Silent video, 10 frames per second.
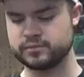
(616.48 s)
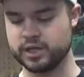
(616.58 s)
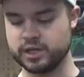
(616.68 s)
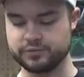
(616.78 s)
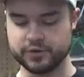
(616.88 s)

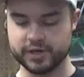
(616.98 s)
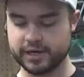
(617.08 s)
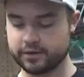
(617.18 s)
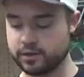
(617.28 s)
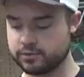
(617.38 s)
enough on
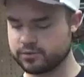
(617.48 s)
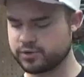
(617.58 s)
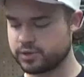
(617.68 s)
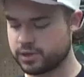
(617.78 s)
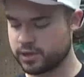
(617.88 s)
arrows.
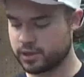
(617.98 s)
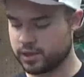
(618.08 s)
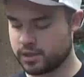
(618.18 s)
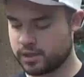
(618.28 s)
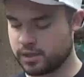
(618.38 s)

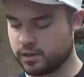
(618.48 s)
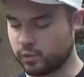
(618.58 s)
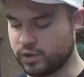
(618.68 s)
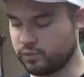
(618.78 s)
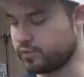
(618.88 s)

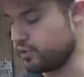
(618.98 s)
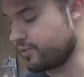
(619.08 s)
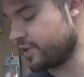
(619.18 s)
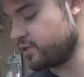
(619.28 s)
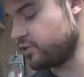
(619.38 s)
We will move
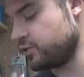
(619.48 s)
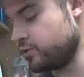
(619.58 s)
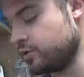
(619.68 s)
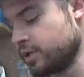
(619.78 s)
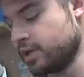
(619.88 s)

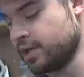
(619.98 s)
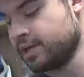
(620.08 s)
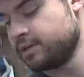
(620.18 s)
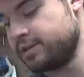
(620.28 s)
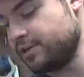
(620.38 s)
into
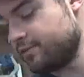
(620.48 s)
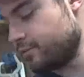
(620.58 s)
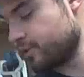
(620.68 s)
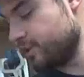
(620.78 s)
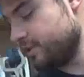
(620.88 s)
the different
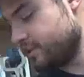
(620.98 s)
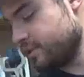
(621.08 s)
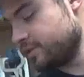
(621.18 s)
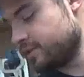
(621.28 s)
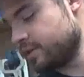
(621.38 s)

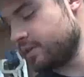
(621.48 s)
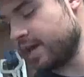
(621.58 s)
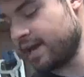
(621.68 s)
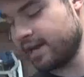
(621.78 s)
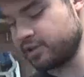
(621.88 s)
releases
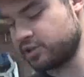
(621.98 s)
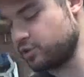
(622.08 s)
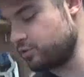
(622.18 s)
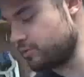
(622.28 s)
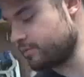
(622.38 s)
that I
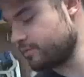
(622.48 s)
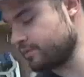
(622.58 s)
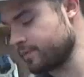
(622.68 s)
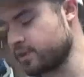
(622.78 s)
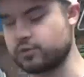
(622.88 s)
shoot
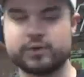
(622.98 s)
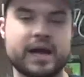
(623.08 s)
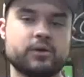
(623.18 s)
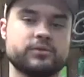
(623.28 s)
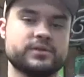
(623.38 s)

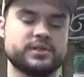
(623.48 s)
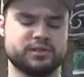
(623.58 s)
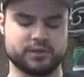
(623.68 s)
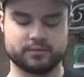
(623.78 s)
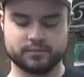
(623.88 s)
throughout the
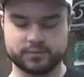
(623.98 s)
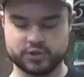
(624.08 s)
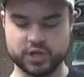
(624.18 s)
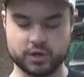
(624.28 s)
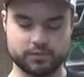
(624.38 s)
season.
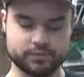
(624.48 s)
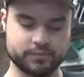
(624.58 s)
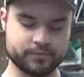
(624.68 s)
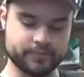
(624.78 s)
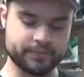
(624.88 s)
So,
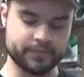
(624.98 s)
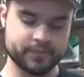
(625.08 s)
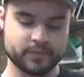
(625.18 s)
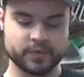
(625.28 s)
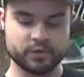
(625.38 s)

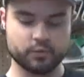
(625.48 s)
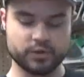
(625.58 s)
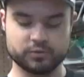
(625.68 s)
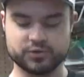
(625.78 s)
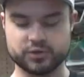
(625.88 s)
we
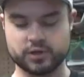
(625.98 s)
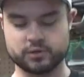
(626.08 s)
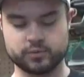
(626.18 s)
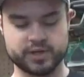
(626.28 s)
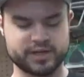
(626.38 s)
will
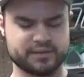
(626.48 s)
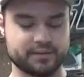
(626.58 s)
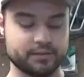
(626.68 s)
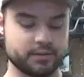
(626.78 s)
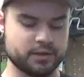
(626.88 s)
start with